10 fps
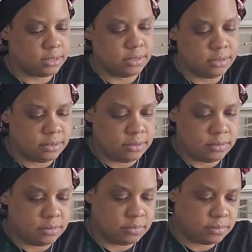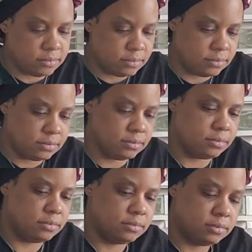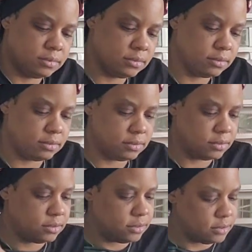No one is speaking in this clip.